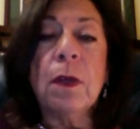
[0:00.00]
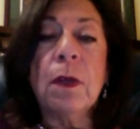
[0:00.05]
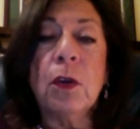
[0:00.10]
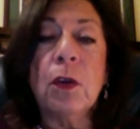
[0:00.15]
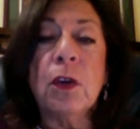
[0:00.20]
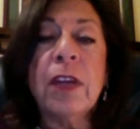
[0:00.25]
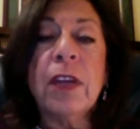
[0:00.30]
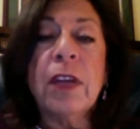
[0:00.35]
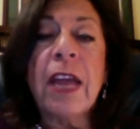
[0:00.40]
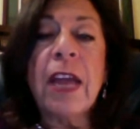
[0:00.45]

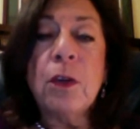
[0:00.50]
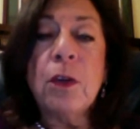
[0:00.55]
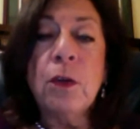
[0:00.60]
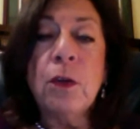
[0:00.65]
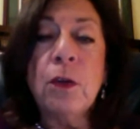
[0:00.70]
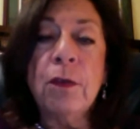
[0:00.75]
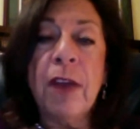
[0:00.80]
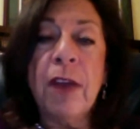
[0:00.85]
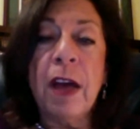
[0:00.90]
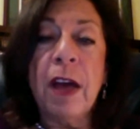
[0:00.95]
create
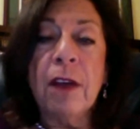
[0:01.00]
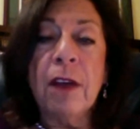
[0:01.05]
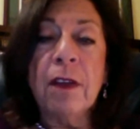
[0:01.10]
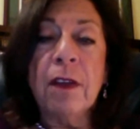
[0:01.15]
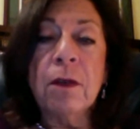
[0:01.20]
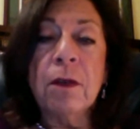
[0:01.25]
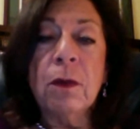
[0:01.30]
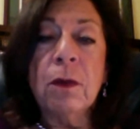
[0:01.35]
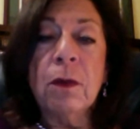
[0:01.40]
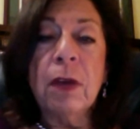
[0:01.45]
new
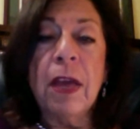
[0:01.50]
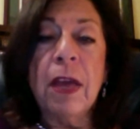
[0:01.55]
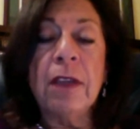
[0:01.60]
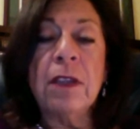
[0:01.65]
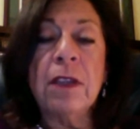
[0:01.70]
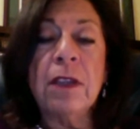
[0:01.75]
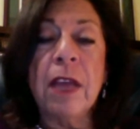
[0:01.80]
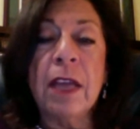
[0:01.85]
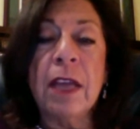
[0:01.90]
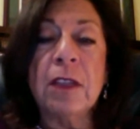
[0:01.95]
value
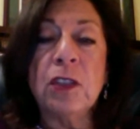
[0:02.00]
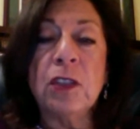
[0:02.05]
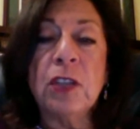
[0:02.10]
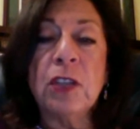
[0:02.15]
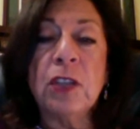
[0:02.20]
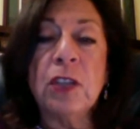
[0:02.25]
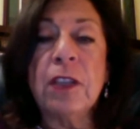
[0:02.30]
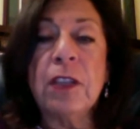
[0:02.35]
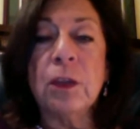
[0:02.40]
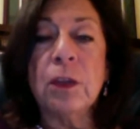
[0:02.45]
and
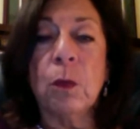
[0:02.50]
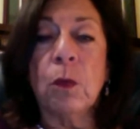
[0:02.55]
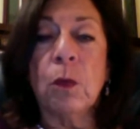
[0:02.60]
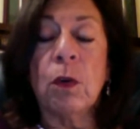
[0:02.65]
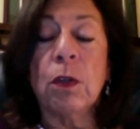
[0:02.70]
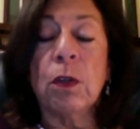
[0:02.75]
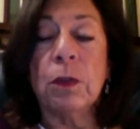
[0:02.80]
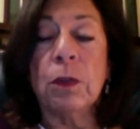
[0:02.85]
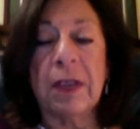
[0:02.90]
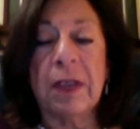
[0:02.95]
change the
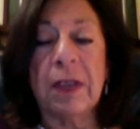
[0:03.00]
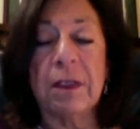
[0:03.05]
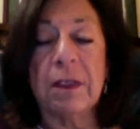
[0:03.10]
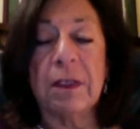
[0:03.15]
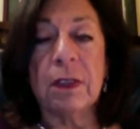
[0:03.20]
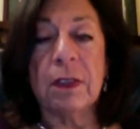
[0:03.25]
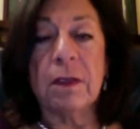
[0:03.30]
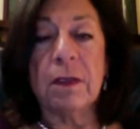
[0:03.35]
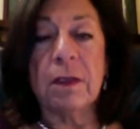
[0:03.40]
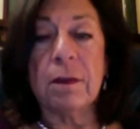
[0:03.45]
world because of
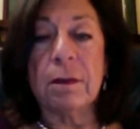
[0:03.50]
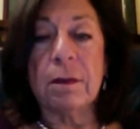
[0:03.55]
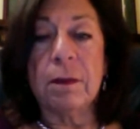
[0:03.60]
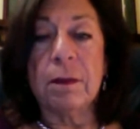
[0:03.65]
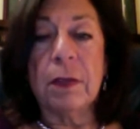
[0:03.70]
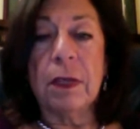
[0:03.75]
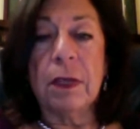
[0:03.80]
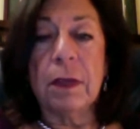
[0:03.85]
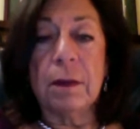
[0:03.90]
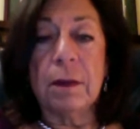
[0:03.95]
it.
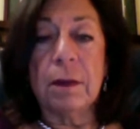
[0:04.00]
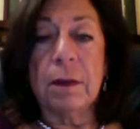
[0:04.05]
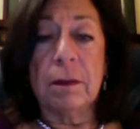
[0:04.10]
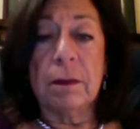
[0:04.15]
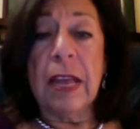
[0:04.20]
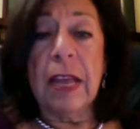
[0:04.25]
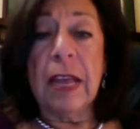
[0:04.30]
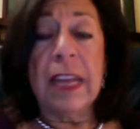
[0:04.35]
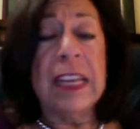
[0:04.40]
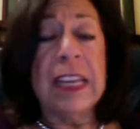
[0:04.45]

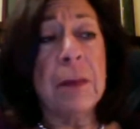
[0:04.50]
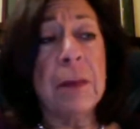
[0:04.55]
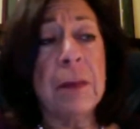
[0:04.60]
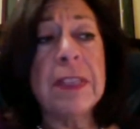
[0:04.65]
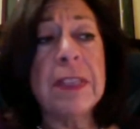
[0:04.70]
And it can be